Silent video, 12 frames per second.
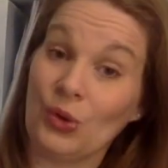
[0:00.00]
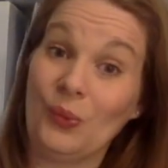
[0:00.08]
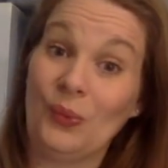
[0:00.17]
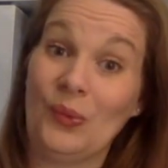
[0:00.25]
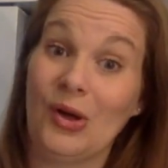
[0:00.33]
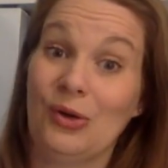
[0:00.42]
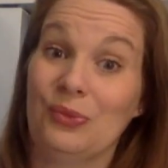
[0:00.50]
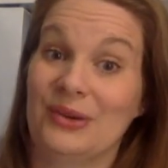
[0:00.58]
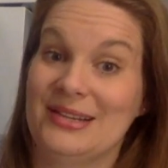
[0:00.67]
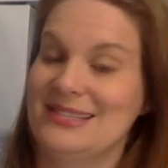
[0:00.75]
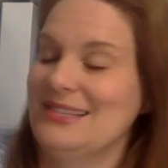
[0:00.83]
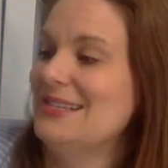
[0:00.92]

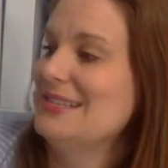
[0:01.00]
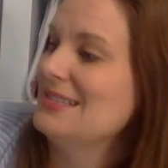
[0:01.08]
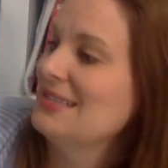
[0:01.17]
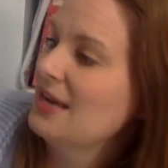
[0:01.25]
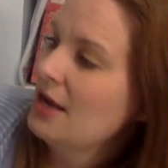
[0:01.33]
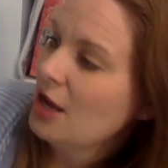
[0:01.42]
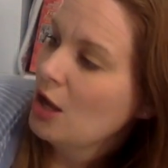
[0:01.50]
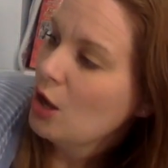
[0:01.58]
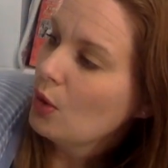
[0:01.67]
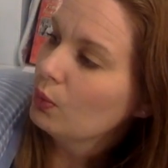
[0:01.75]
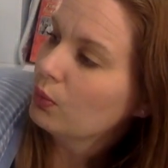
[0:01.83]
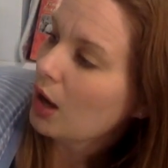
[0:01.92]
Walruses.
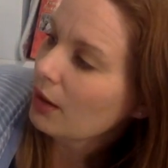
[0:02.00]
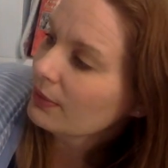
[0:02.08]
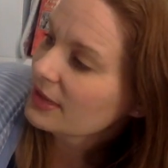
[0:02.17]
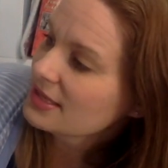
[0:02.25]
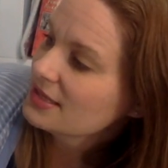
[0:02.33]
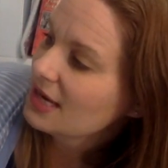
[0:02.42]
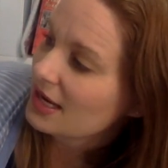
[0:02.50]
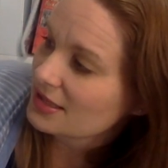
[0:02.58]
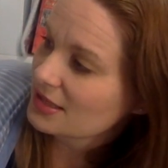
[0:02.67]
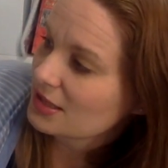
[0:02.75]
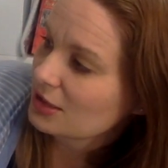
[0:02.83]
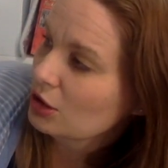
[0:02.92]
Walrus
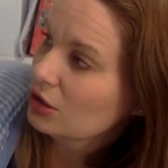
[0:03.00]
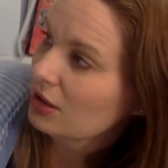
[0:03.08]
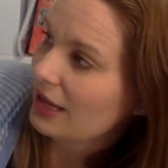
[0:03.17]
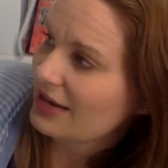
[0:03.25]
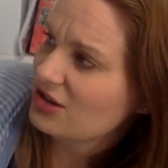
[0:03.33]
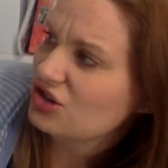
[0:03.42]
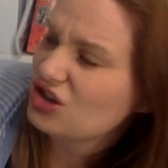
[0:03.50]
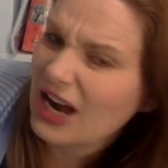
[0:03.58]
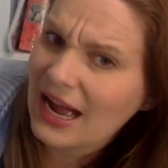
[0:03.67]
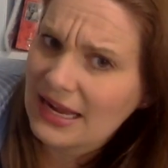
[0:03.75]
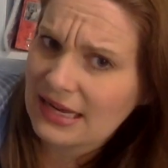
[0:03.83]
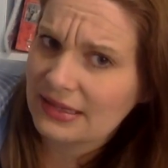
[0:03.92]
tusks look like
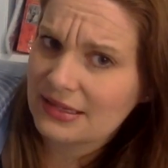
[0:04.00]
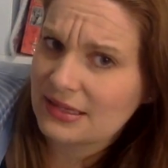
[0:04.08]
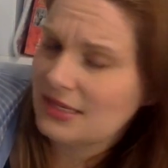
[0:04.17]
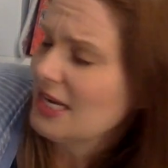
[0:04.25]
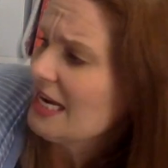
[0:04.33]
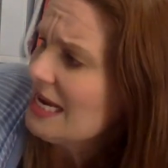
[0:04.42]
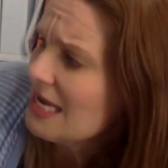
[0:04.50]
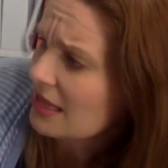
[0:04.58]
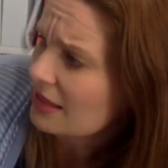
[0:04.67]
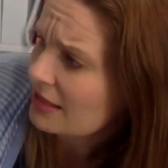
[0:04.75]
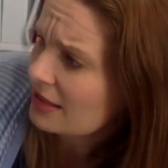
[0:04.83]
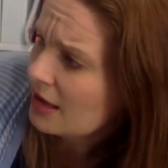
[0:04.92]
giant
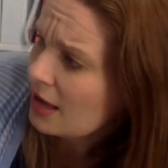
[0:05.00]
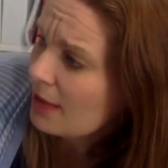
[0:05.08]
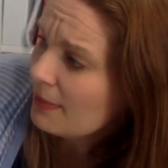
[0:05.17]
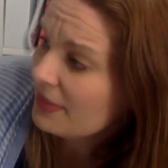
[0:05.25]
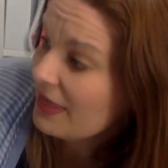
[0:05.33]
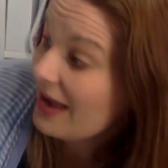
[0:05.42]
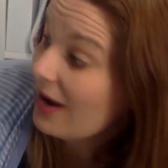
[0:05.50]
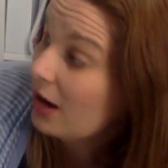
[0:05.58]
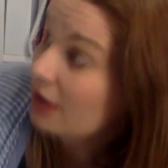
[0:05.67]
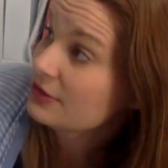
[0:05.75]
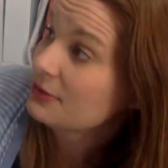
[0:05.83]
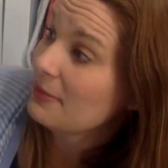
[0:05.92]
teeth, but they
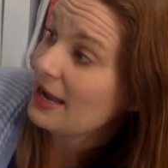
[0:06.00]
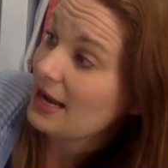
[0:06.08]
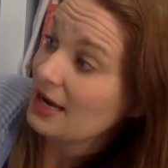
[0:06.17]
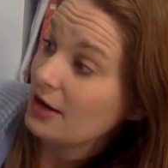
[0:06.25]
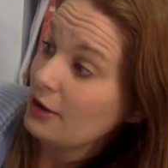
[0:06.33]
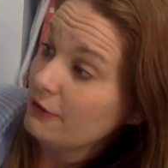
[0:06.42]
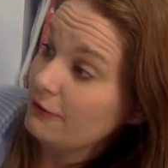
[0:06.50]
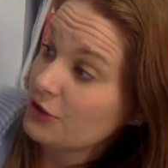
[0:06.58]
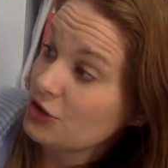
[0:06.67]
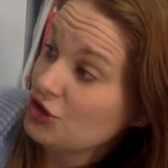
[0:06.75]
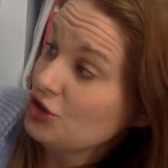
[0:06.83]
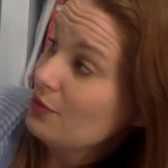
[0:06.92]
aren't made for
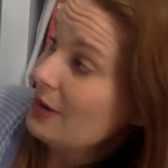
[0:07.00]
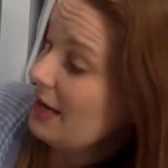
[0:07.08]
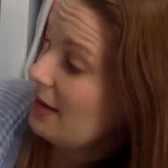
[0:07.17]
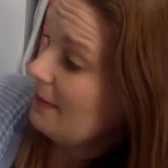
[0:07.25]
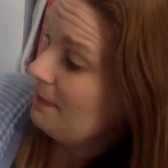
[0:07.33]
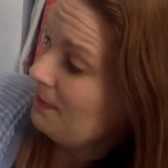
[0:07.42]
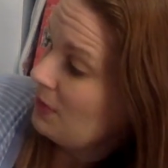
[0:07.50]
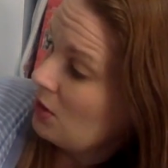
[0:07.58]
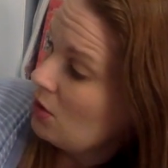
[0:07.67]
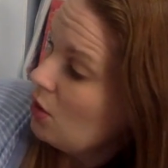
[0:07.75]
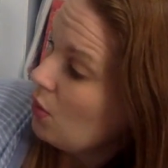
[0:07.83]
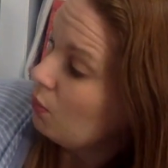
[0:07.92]
chewing.
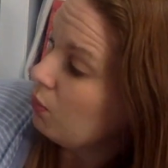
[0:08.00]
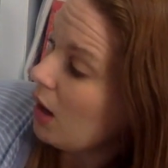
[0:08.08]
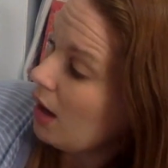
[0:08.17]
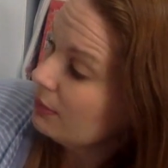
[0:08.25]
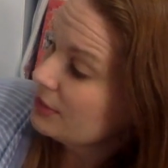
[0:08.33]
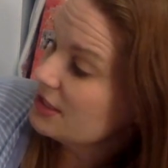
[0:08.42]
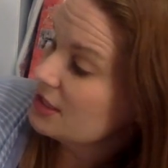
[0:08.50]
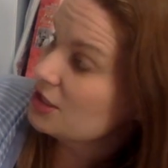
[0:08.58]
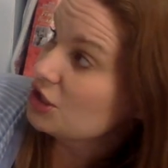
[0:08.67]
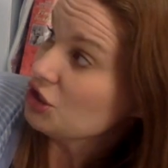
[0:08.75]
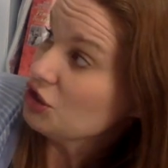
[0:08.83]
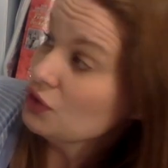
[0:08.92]

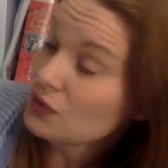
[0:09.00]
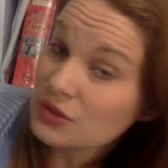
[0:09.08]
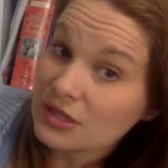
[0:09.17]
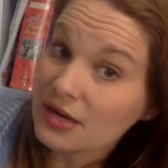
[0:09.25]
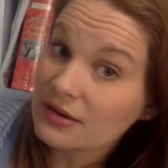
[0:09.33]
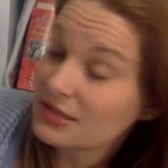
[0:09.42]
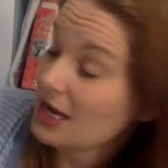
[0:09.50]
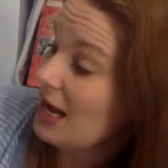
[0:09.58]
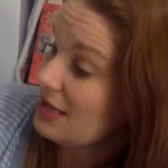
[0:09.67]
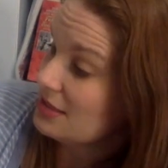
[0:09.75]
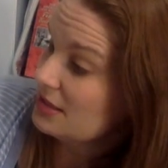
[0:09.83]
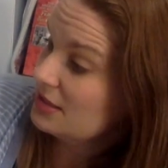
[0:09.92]
Walruses use their
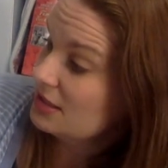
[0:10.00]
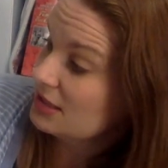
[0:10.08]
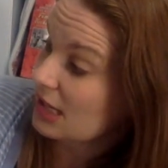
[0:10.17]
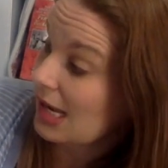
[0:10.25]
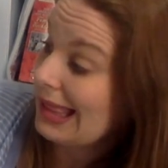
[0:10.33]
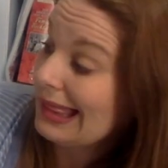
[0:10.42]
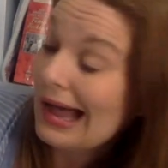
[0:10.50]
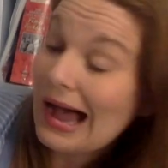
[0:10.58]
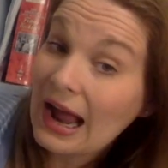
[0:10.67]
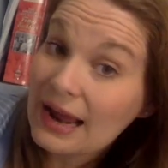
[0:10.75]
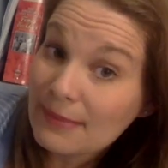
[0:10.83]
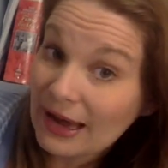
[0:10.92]
tusks to
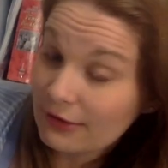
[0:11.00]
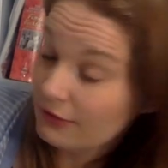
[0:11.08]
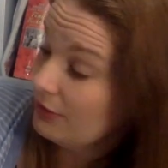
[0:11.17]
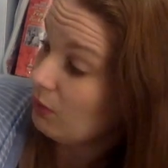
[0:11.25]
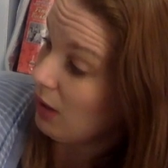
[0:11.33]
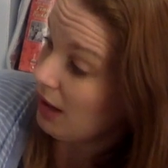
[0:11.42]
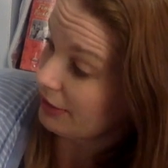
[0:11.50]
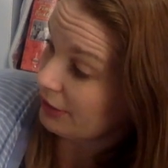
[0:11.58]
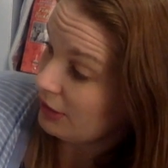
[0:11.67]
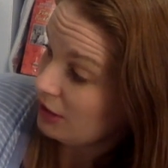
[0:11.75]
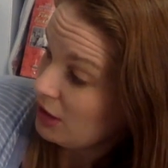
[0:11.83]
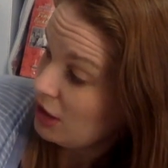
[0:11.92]
climb out of the
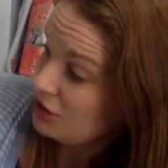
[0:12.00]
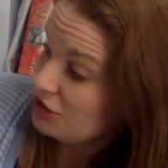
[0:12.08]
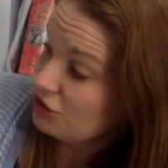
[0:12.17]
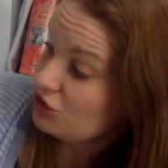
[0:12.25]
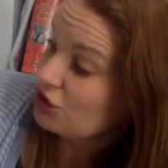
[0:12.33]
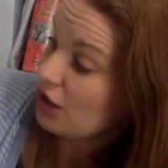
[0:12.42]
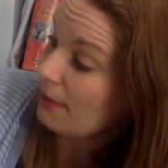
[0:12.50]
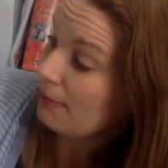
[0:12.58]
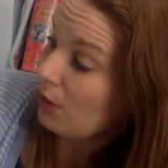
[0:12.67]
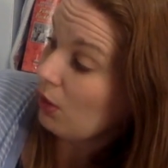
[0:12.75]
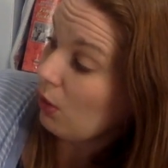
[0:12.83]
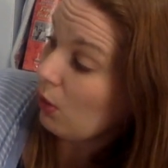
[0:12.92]
water, to chomp
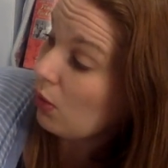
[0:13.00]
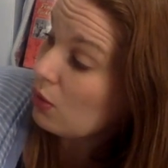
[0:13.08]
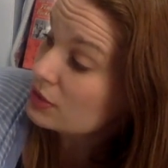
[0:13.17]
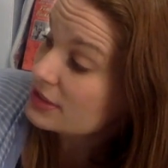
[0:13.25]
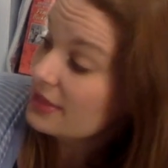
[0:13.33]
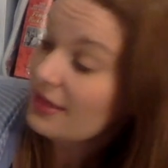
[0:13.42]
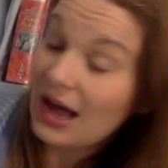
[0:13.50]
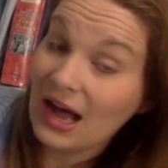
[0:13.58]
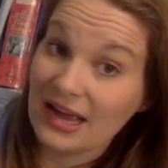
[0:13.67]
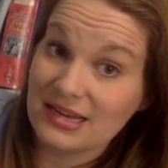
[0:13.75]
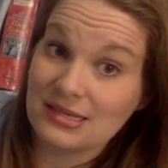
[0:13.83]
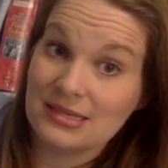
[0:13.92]
holes in the
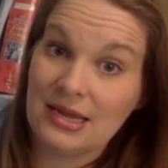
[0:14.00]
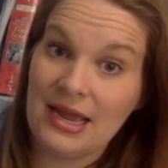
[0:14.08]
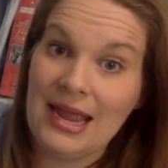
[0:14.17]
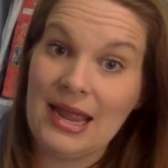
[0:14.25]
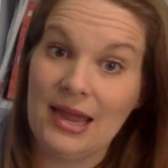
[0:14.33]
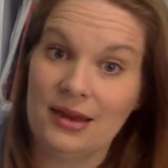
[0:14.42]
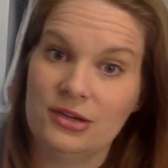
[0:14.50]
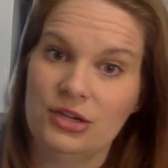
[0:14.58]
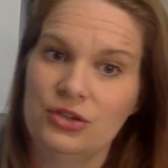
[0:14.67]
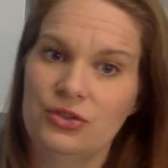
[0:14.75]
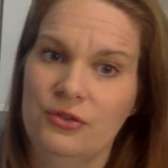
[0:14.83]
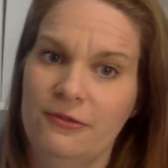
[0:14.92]
ice, and
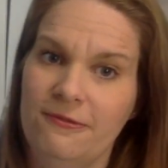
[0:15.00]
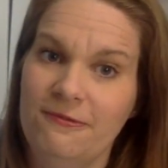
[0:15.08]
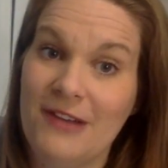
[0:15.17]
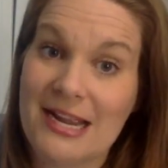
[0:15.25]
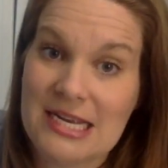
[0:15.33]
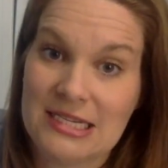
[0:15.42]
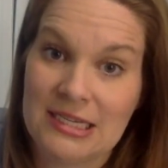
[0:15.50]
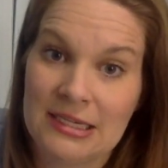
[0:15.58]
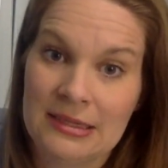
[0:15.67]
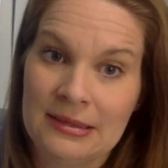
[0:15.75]
to fight.